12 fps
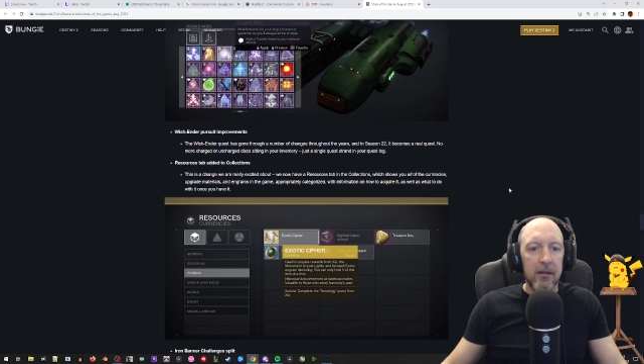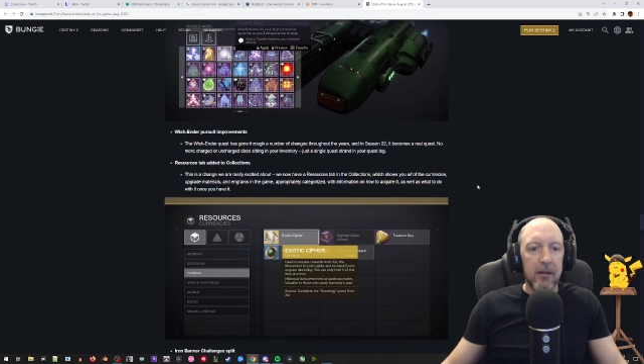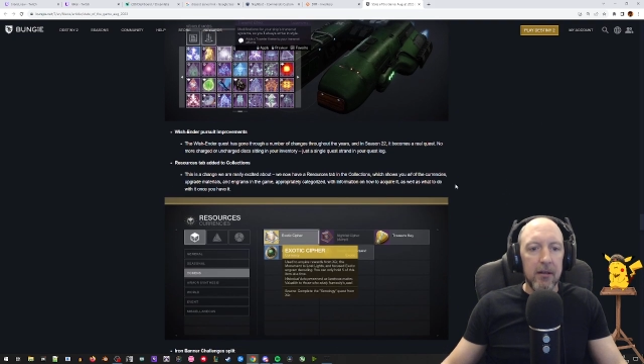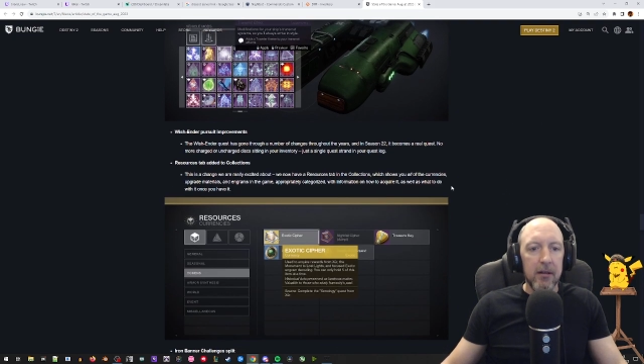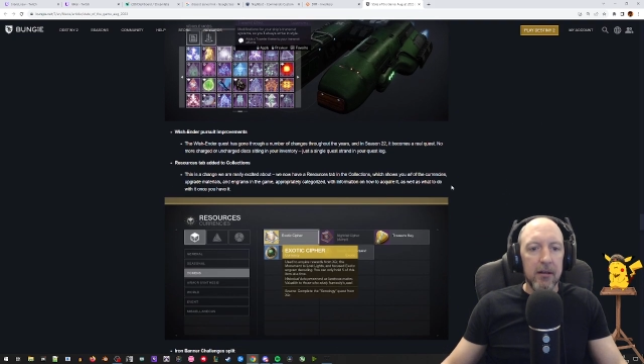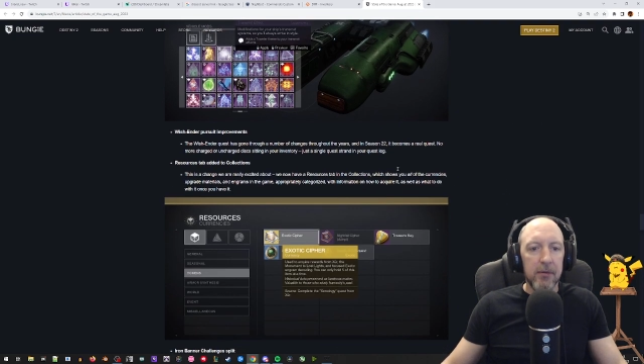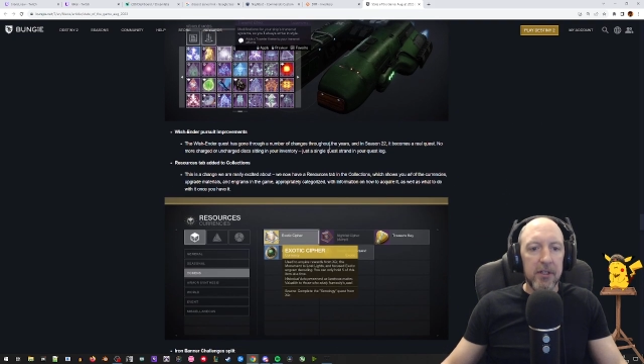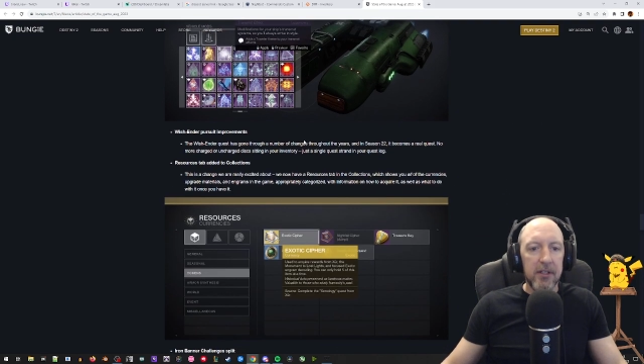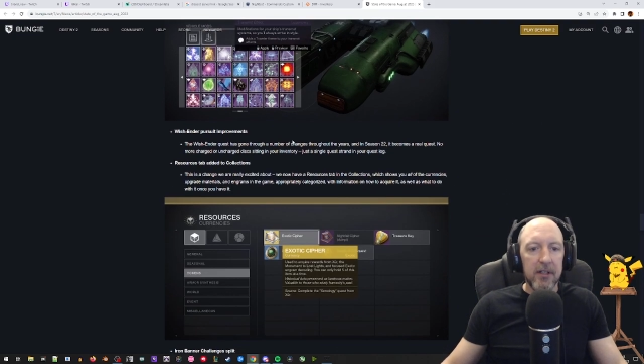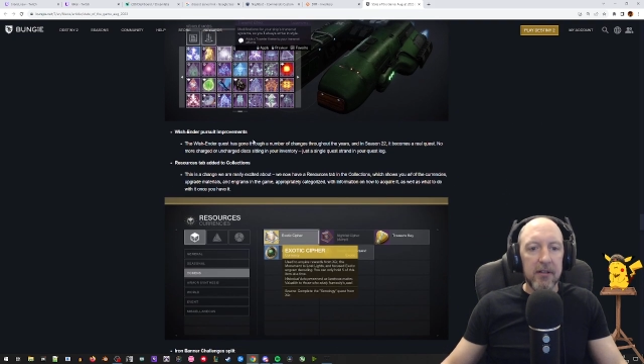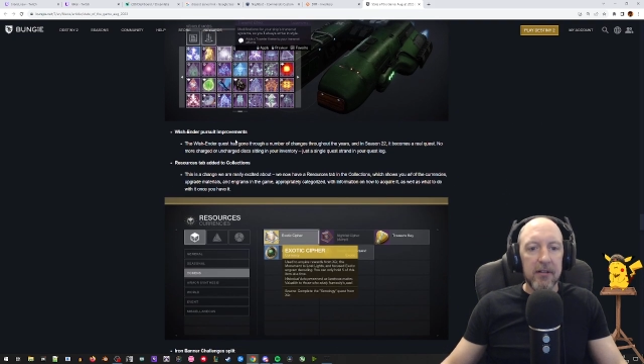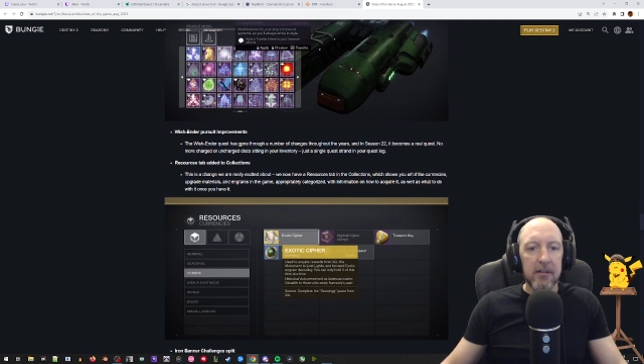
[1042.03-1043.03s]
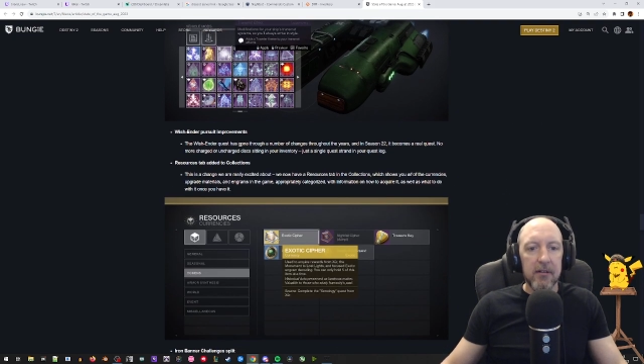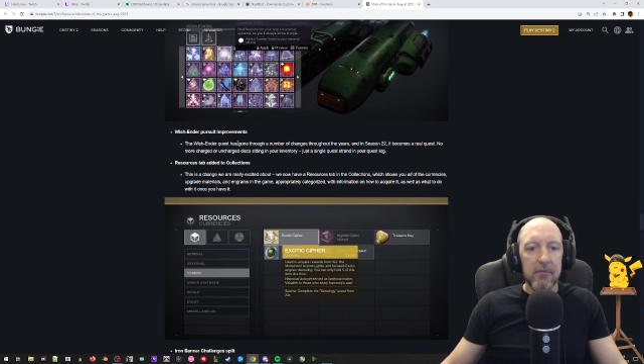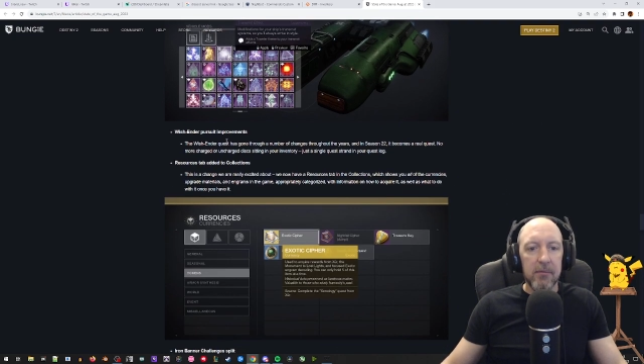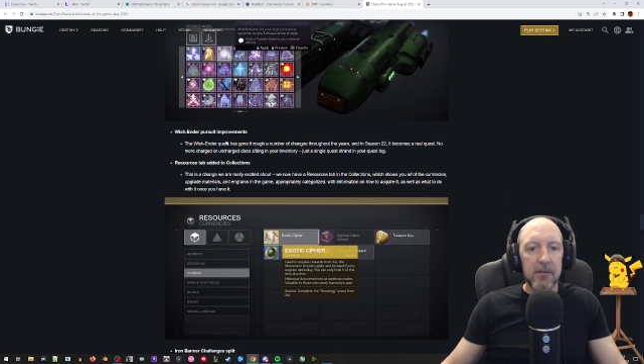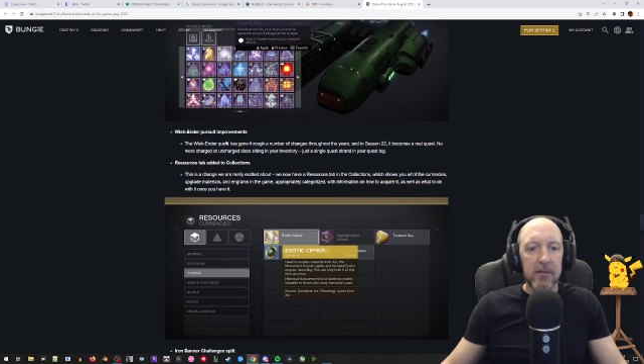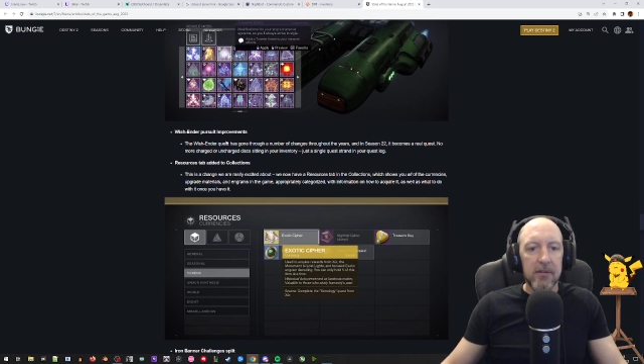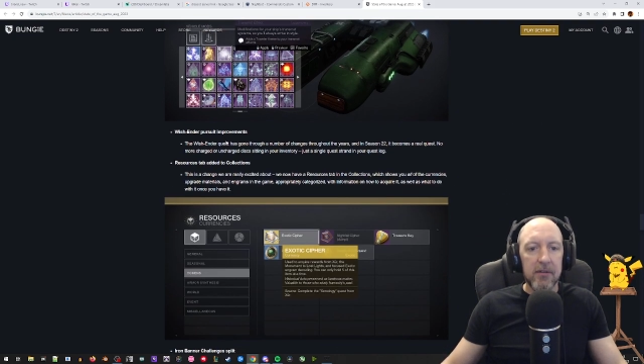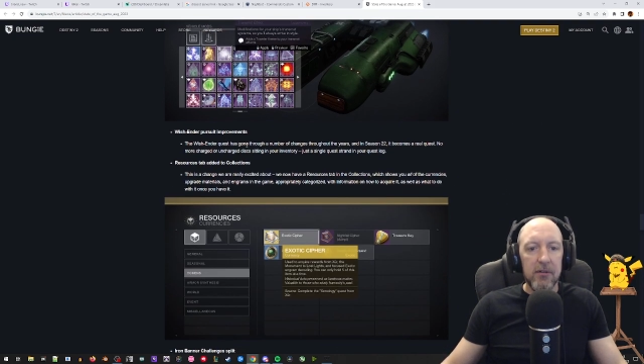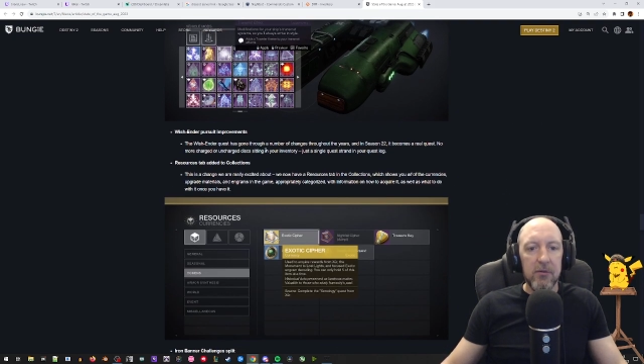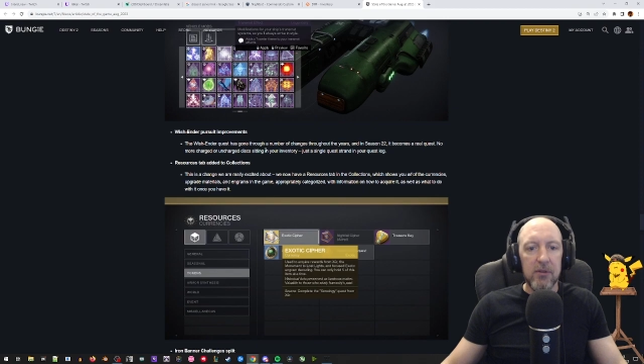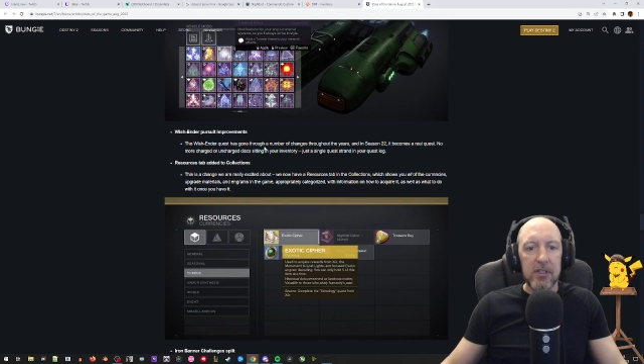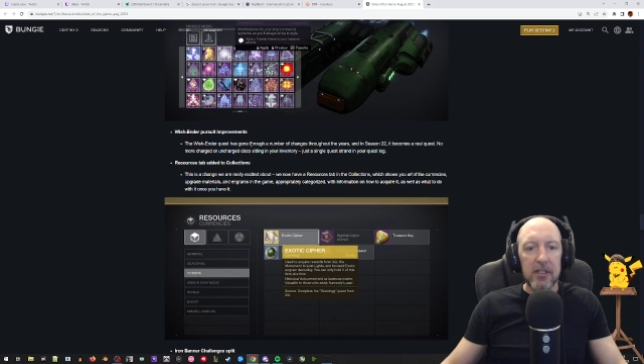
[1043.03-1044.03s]
Wish Ender
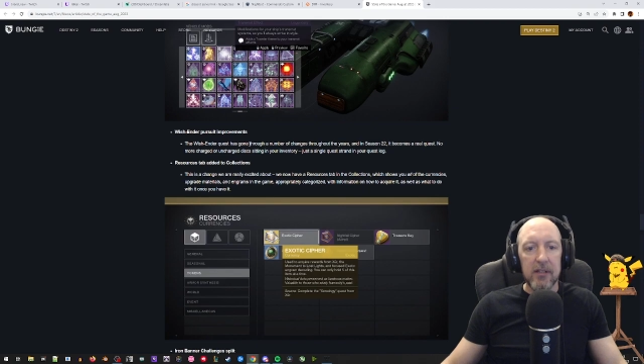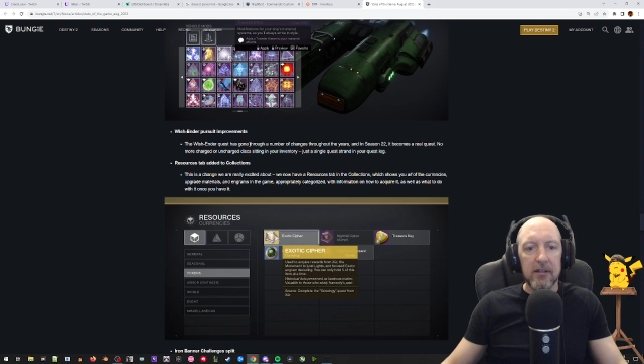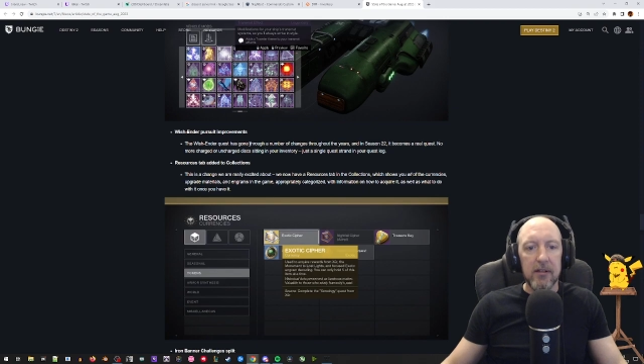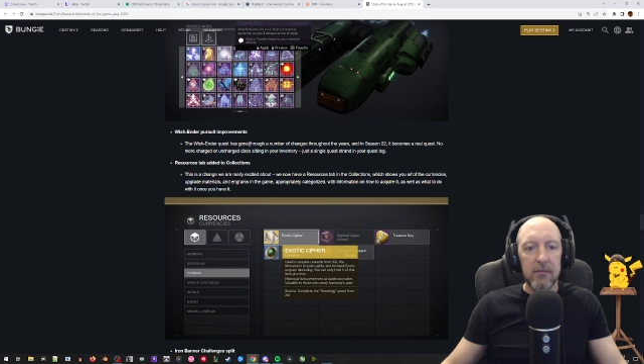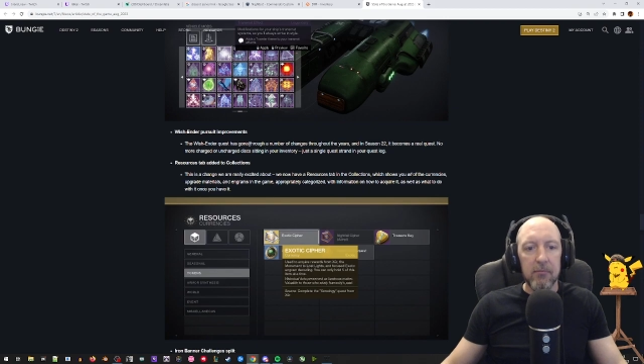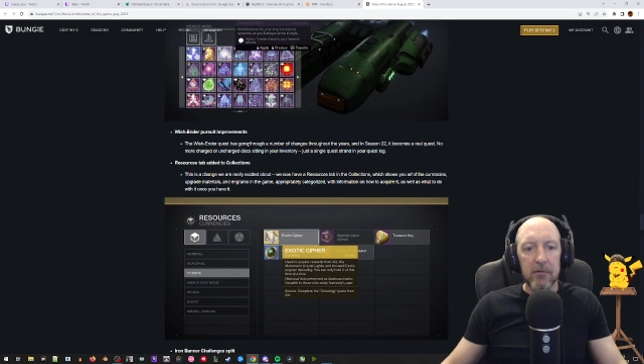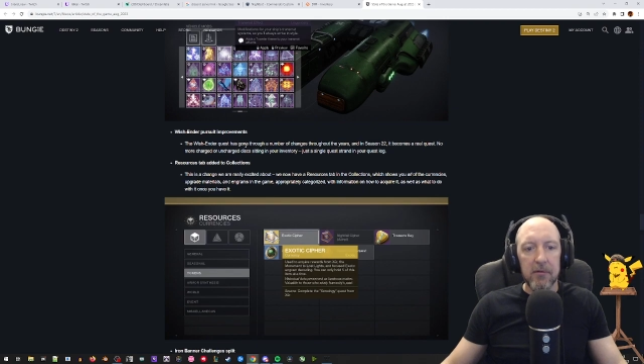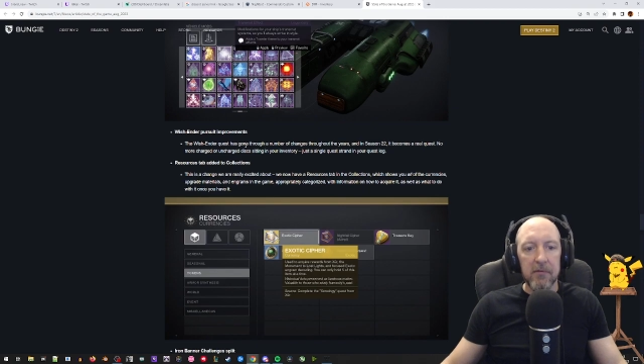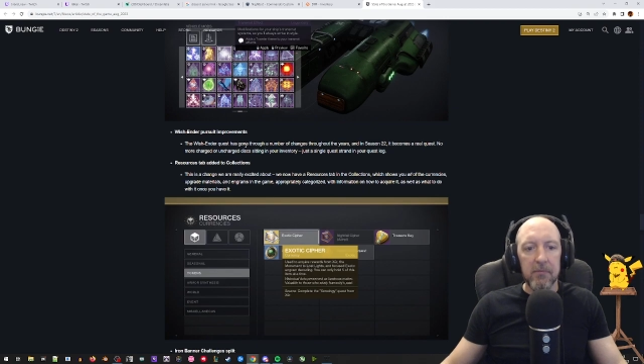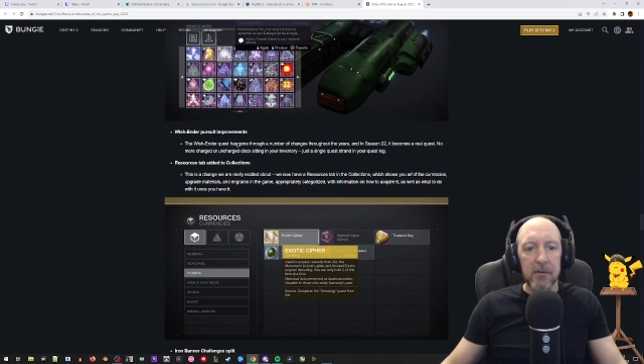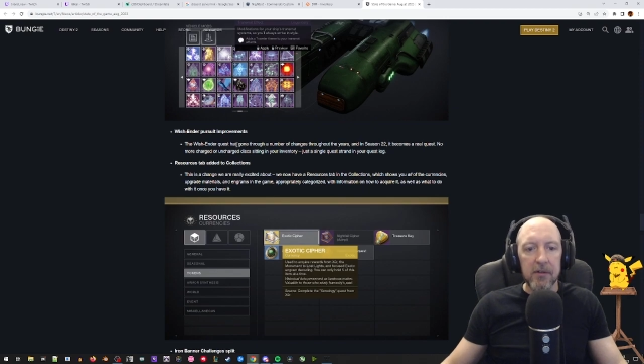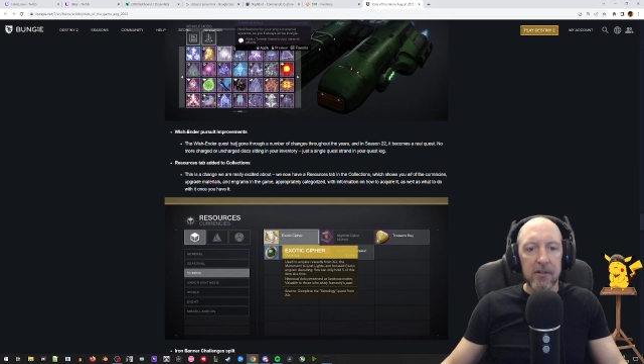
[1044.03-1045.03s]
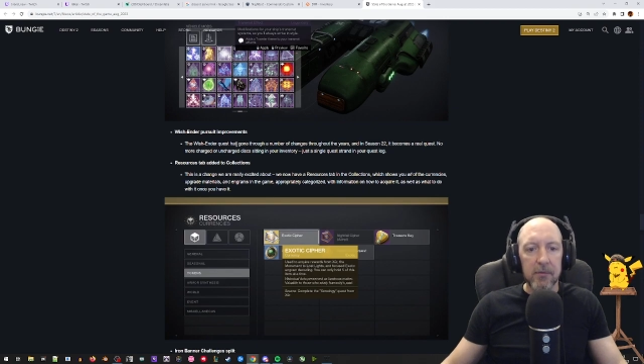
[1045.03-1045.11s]
Pursuit improvements.